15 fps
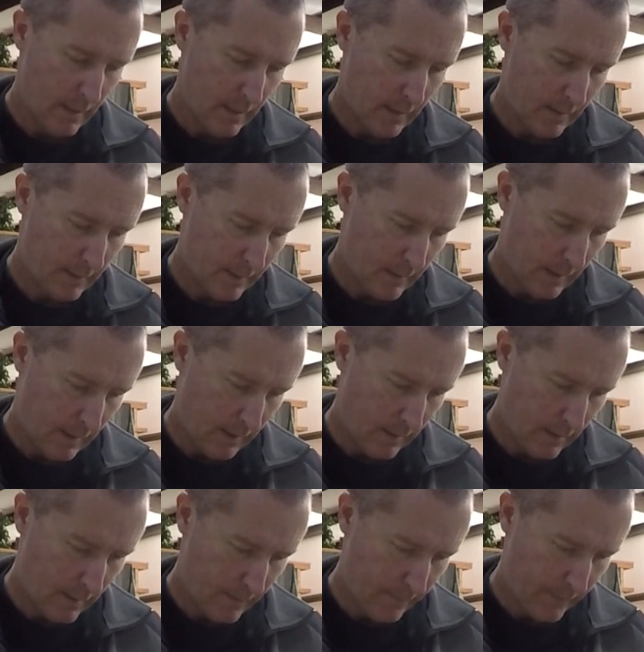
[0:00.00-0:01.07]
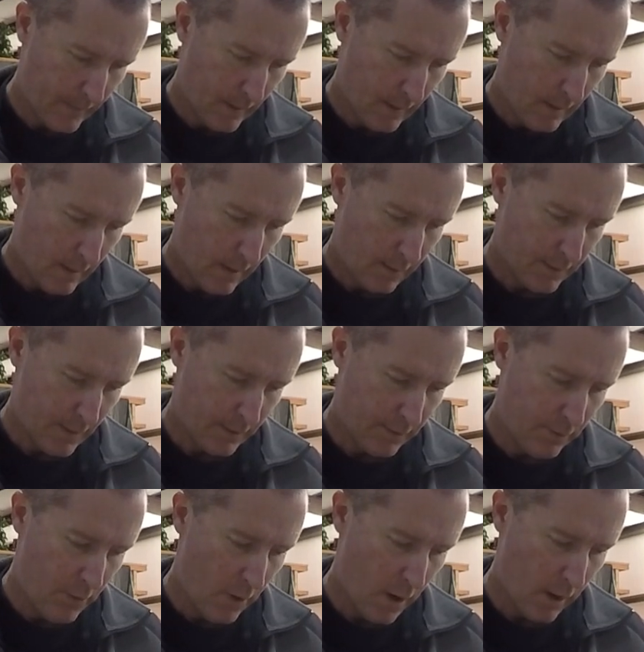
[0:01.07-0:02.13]
Let's see. He also has
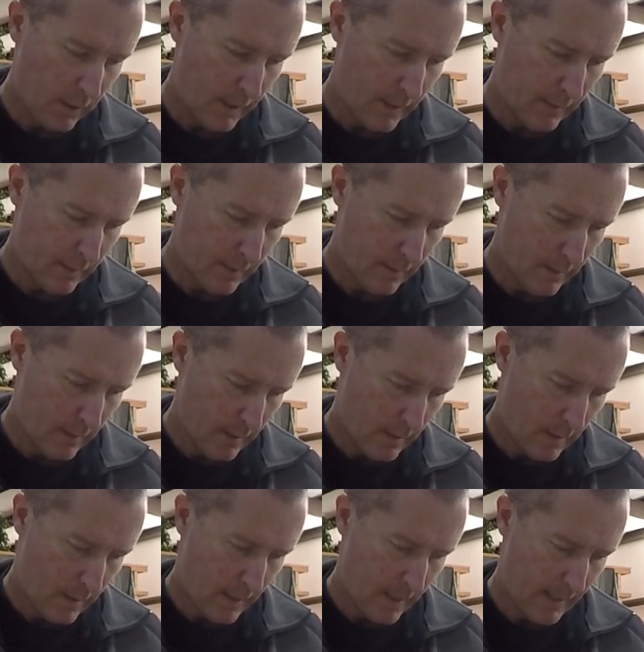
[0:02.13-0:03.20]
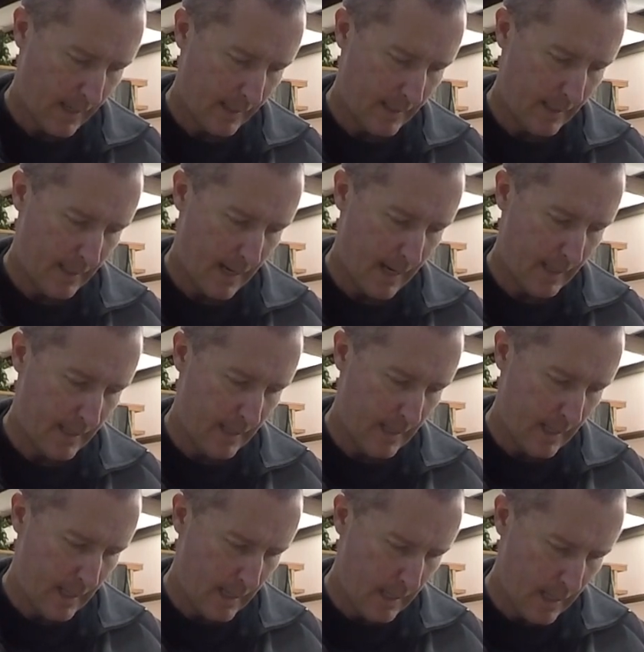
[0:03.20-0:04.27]
2 Harleys,
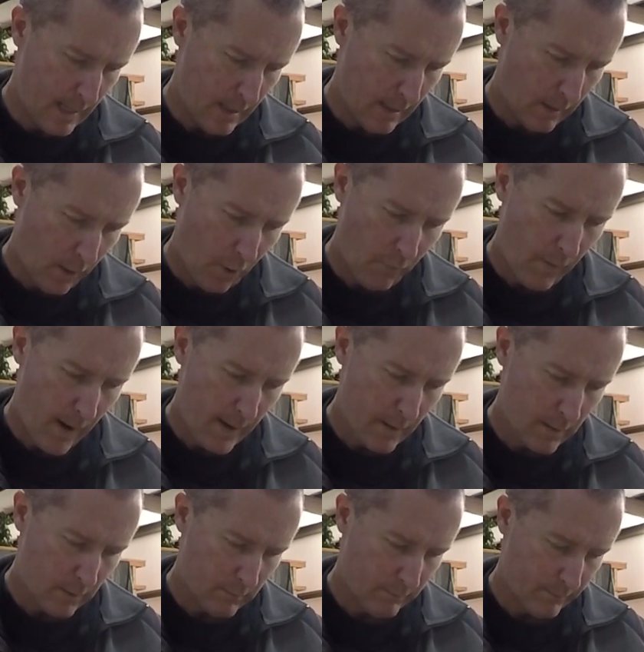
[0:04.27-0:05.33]
1990 Lowrider.